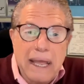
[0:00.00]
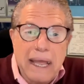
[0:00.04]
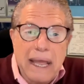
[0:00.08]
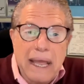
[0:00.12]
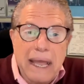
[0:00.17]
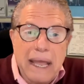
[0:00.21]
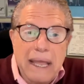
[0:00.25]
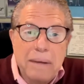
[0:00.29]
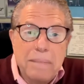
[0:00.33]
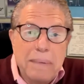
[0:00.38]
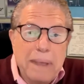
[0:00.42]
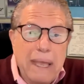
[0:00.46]

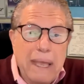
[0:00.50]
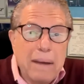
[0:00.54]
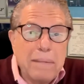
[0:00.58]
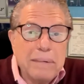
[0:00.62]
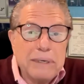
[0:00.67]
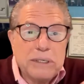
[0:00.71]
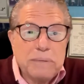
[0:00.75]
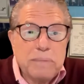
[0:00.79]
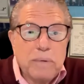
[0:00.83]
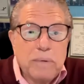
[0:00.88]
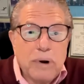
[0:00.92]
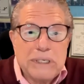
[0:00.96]
He
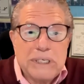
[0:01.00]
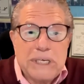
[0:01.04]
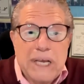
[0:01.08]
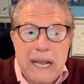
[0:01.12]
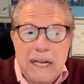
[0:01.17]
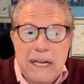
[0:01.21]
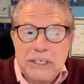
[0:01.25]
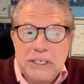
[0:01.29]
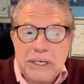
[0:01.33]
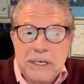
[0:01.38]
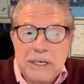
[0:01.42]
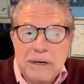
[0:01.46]
became a sports
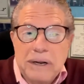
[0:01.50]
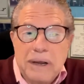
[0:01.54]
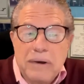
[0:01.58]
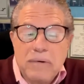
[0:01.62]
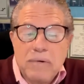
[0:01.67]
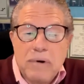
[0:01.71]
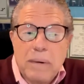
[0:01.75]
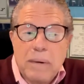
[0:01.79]
agent